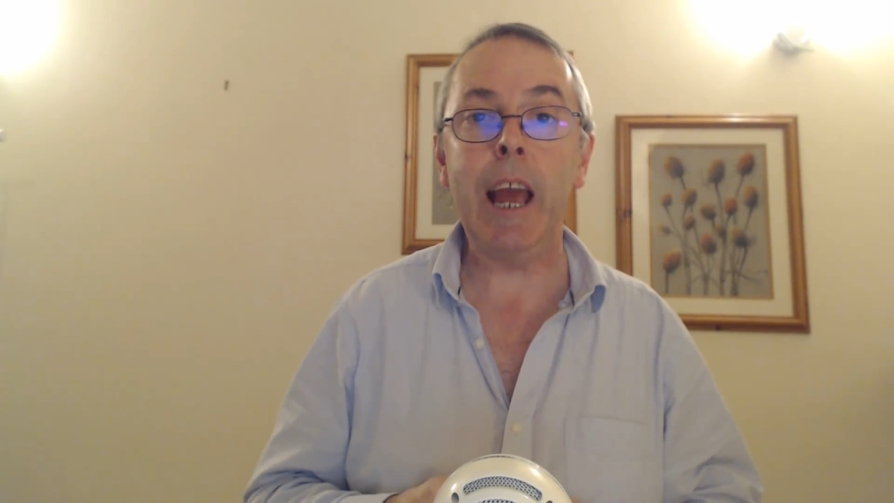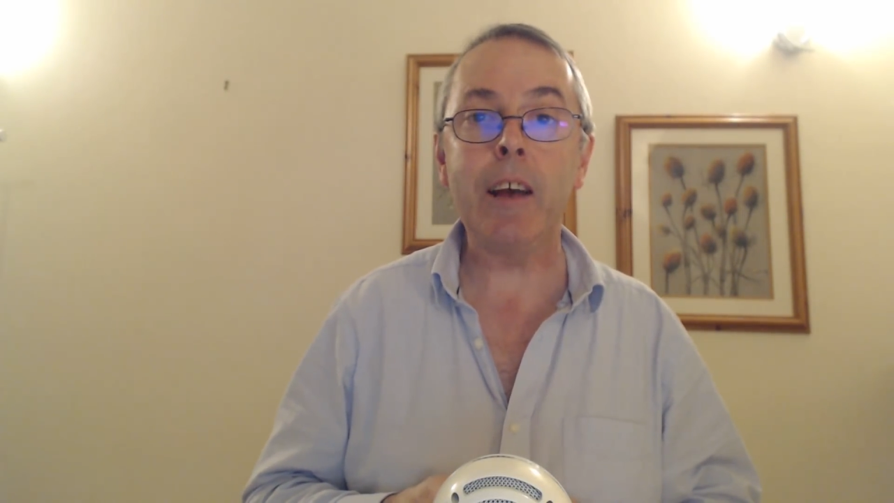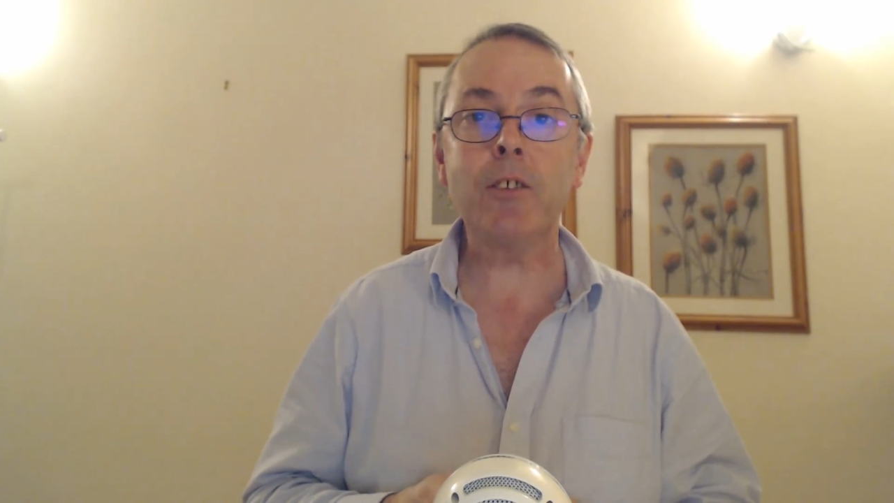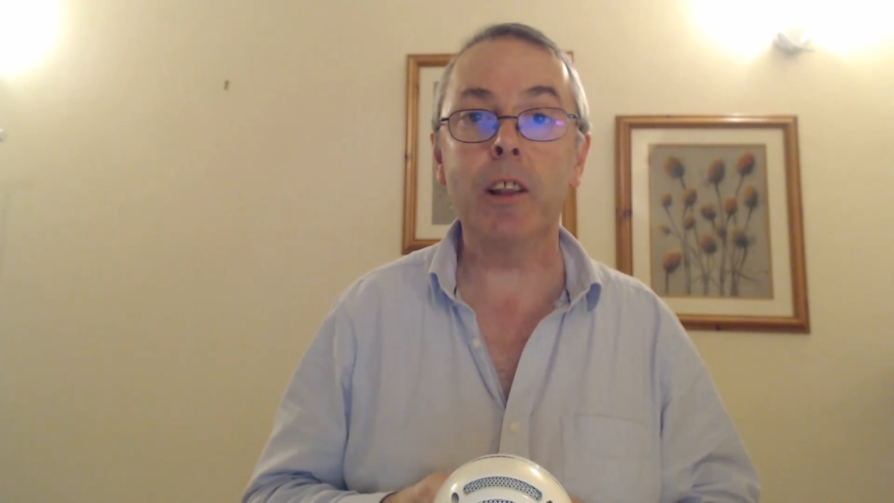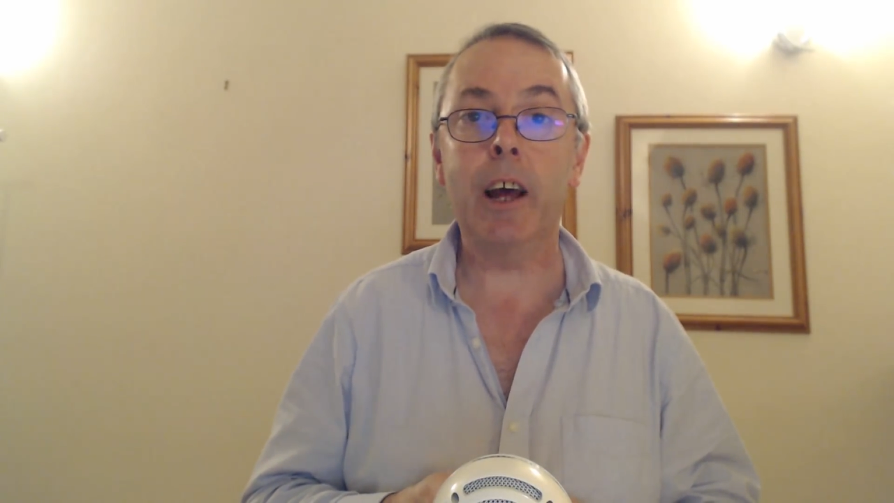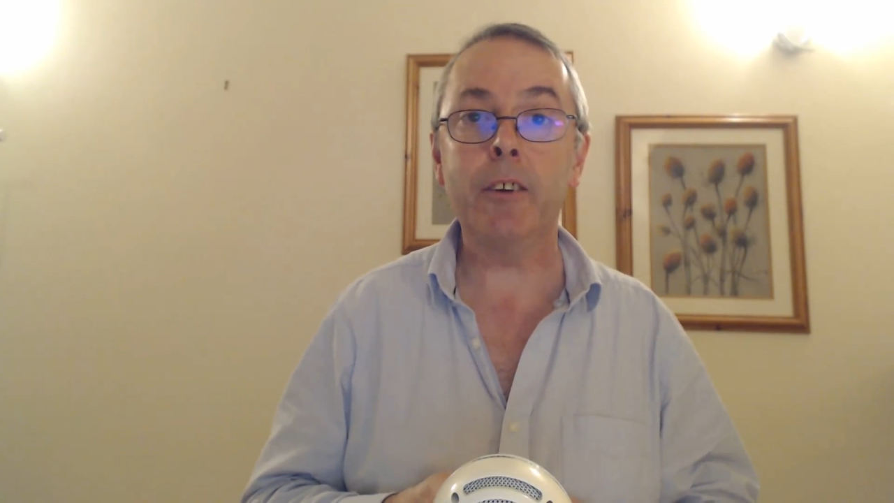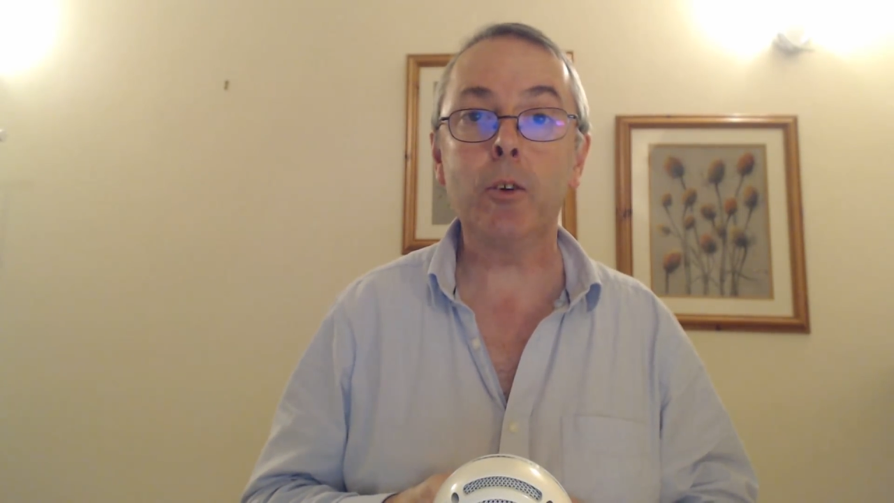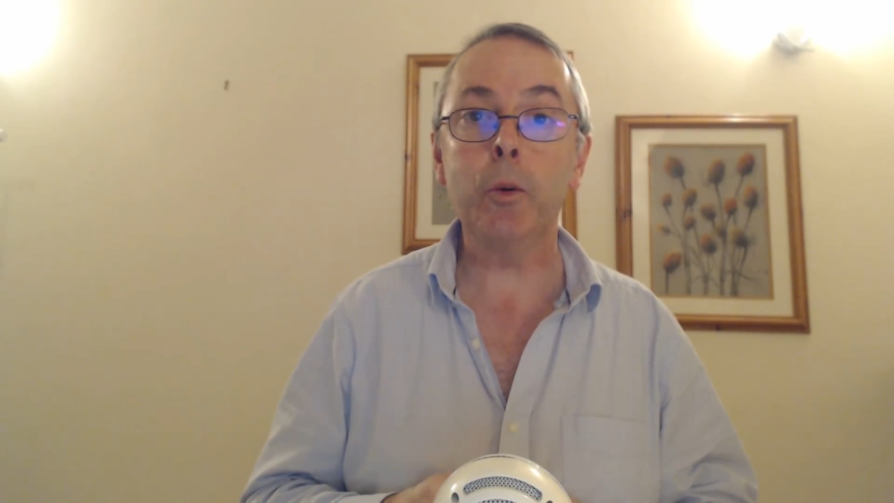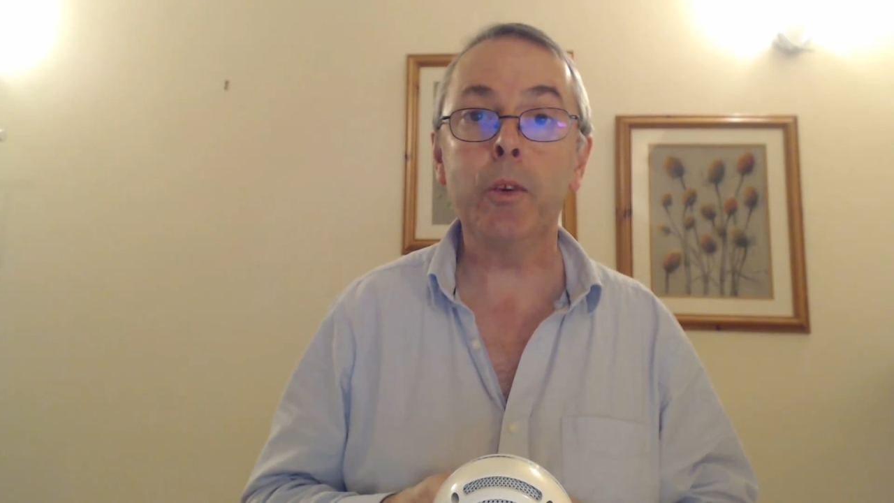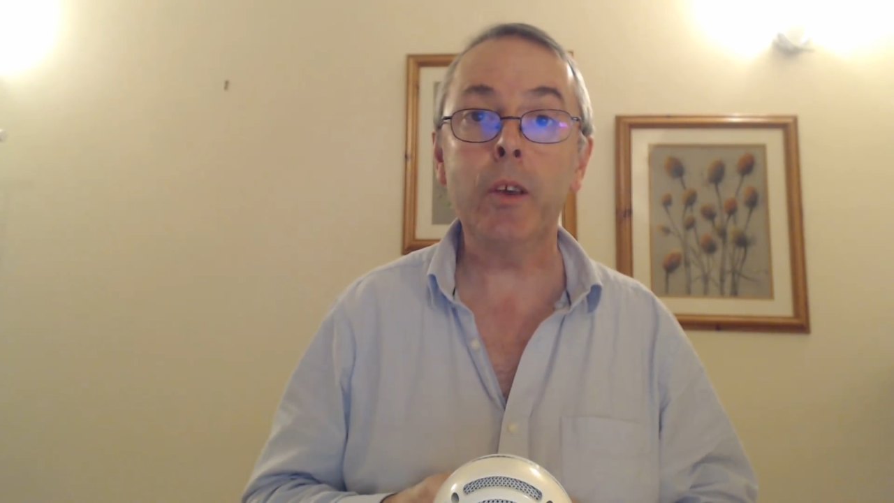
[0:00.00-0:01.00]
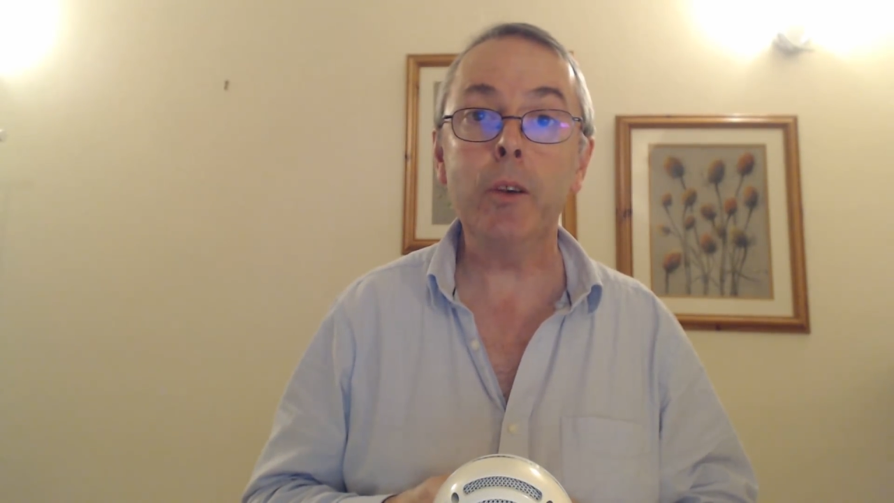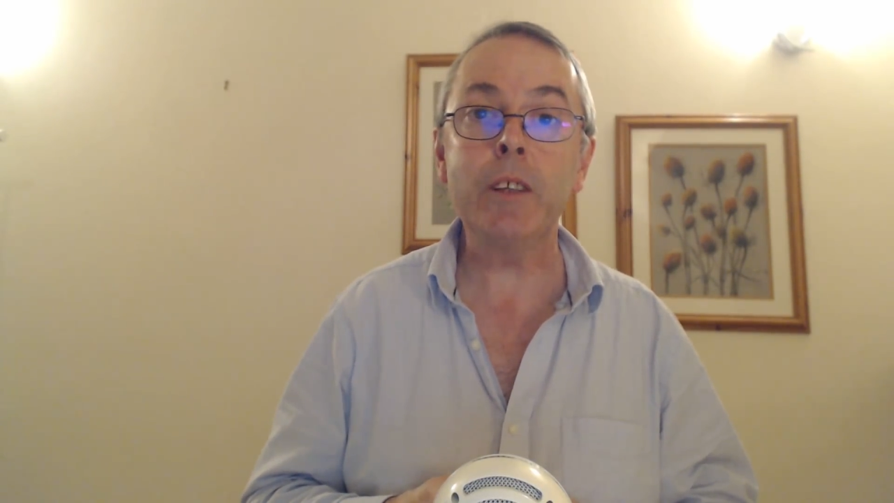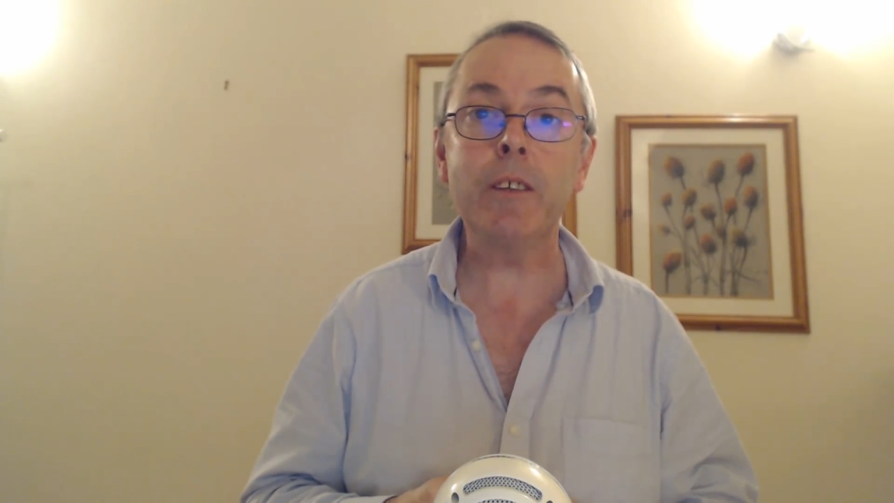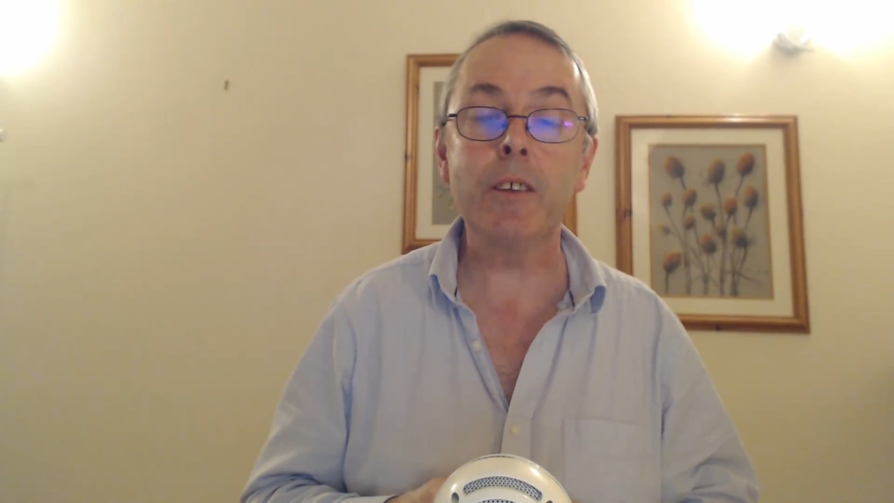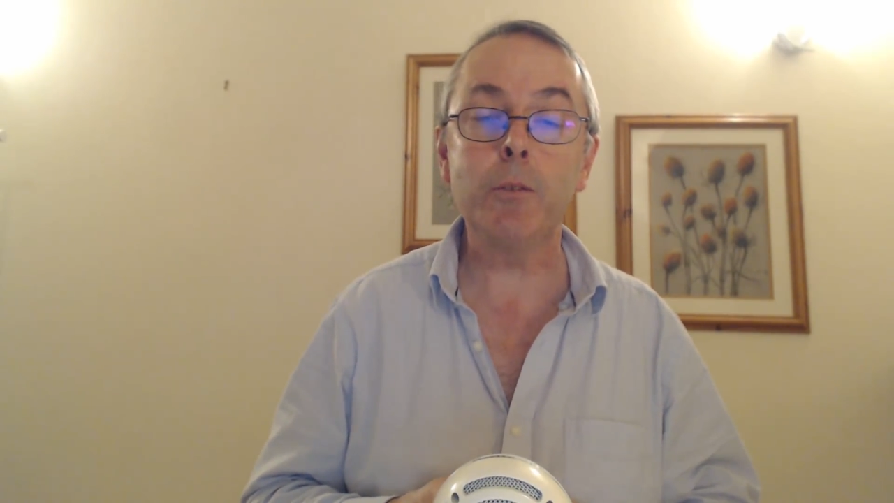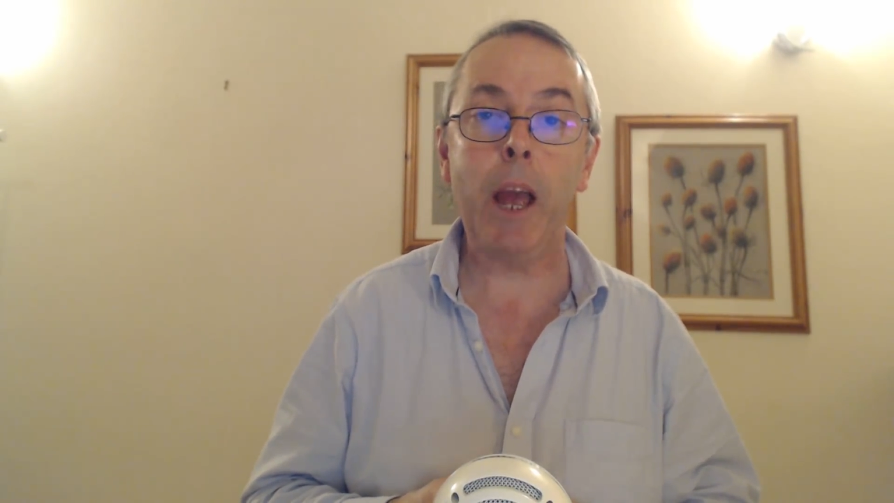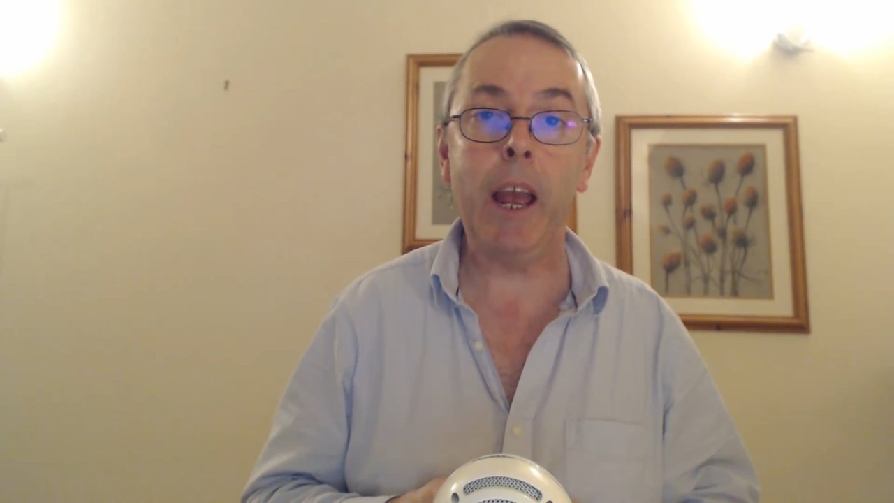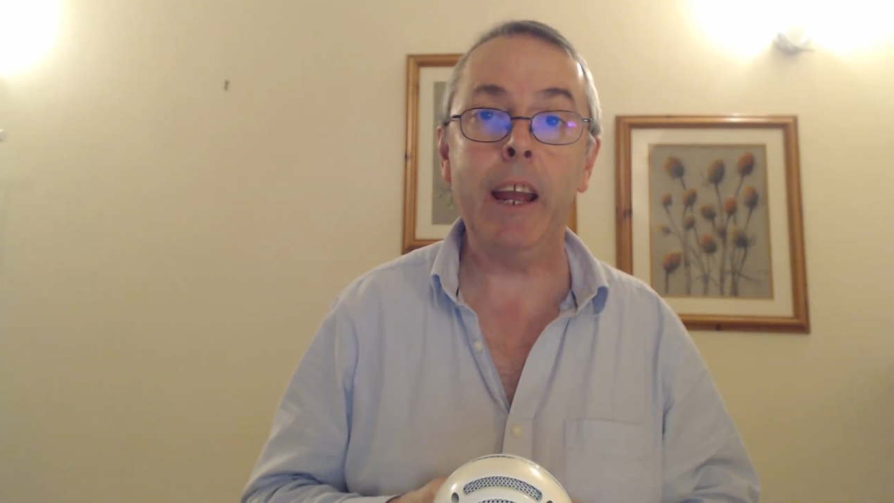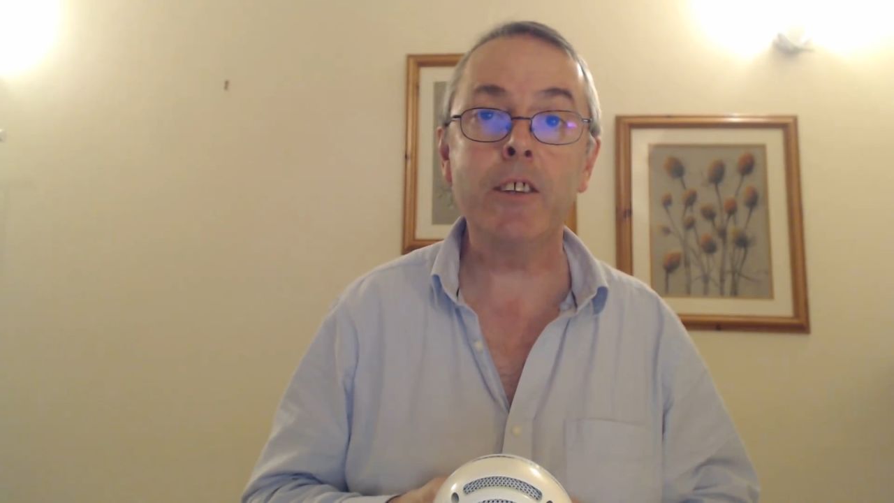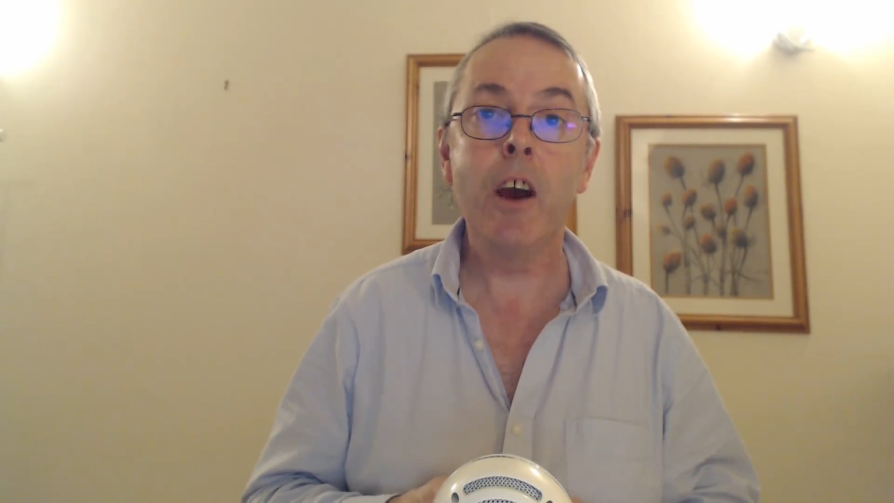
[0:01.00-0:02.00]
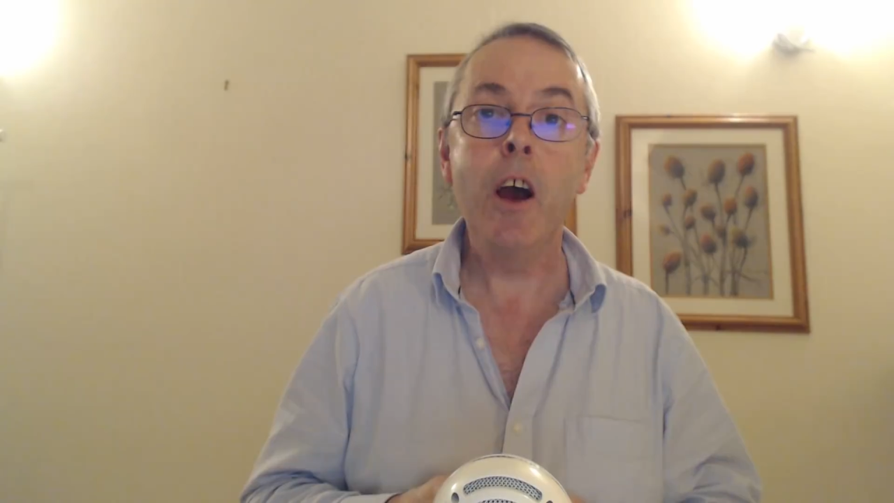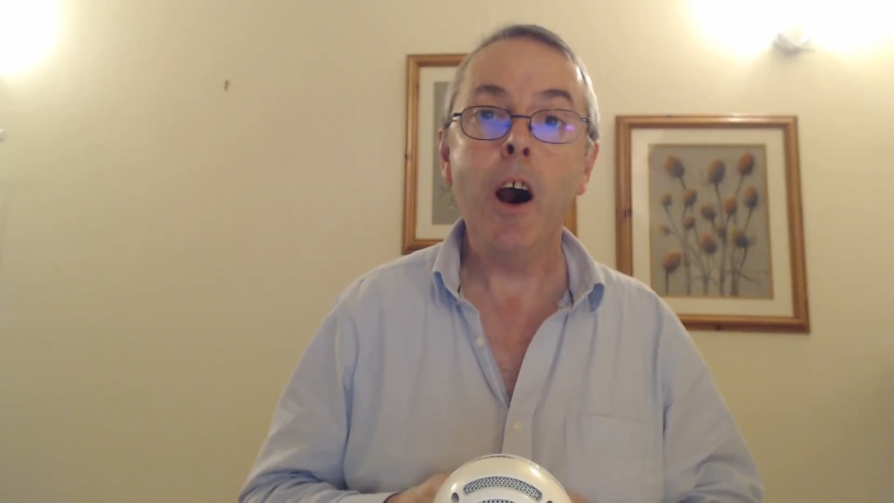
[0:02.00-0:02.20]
astrological services page,